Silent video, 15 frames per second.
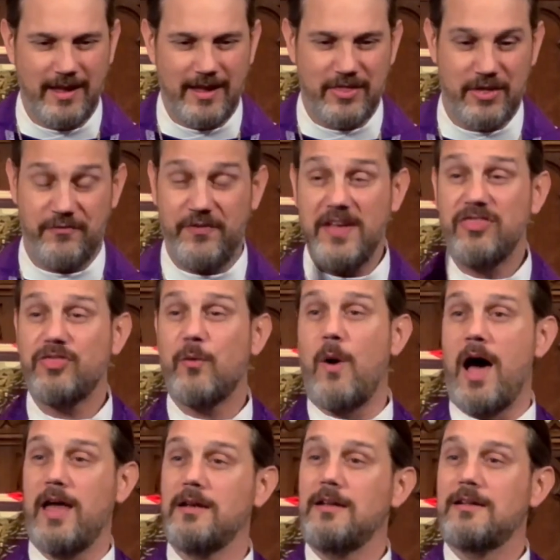The fifth
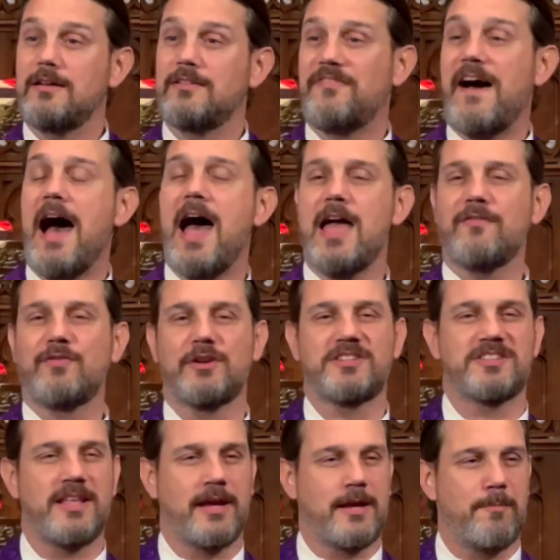one, 5, looks
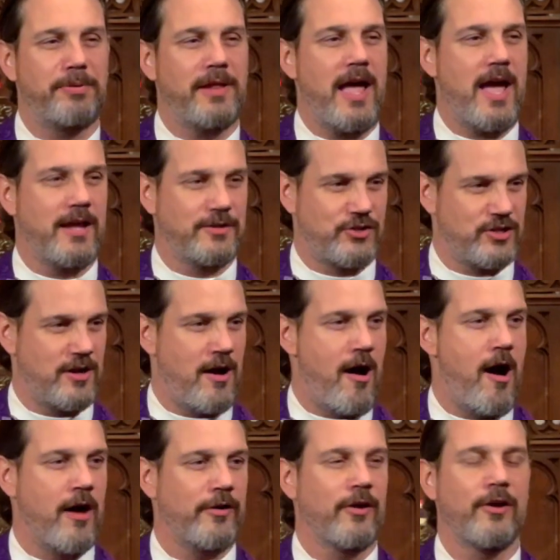like a pledge.
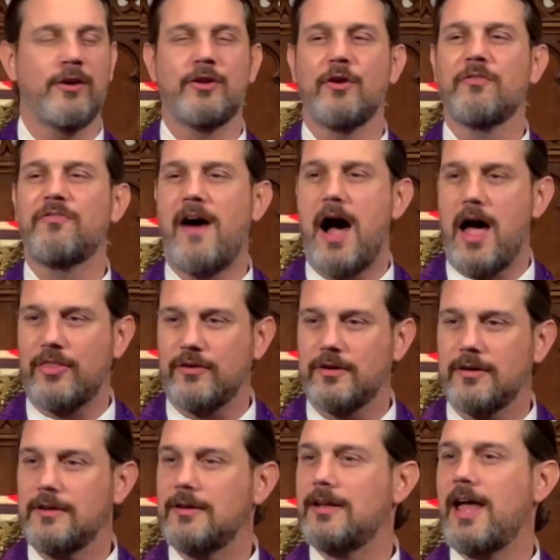Honor your
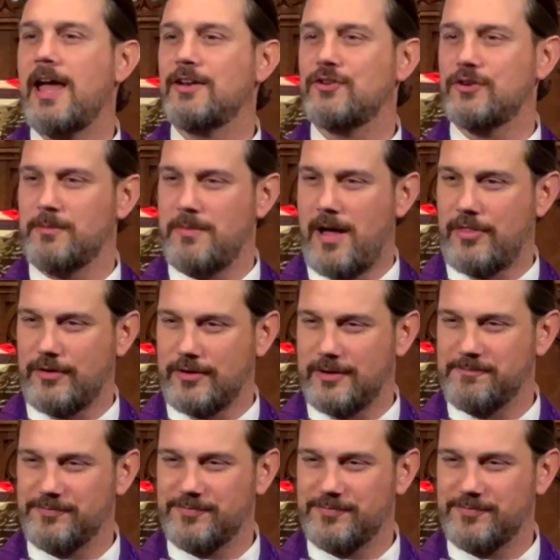father and your mother.